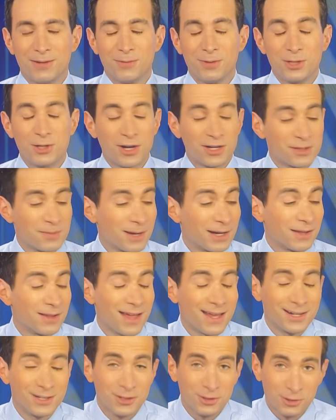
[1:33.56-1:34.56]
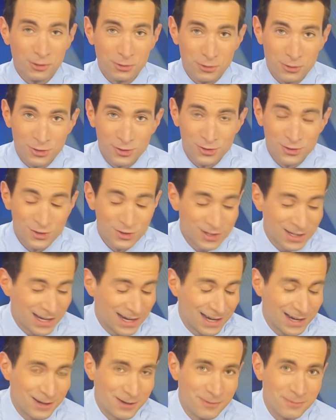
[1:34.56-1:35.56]
We talked about a lot of delusions.
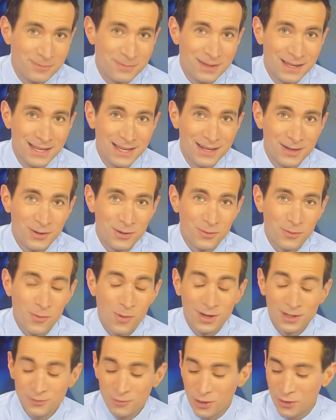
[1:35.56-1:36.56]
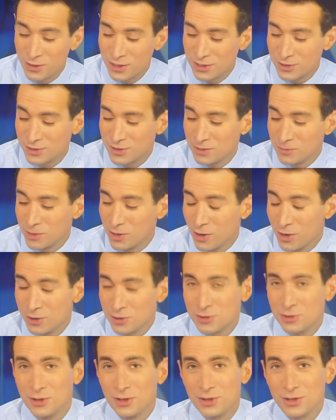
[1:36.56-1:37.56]
One of the things that we
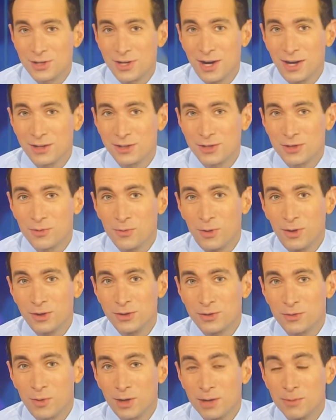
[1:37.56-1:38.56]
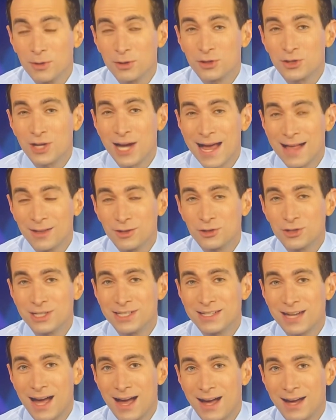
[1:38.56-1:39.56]
also discussed was one of the most challenging
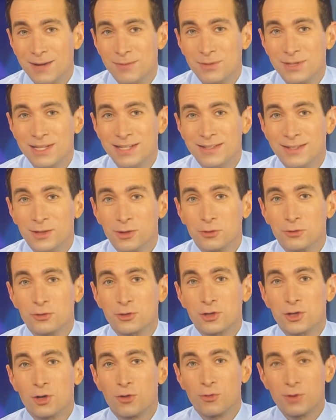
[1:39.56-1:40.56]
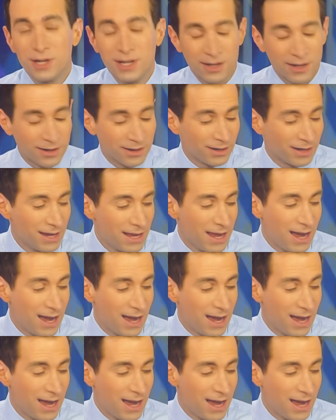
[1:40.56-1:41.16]
times in Diller's career,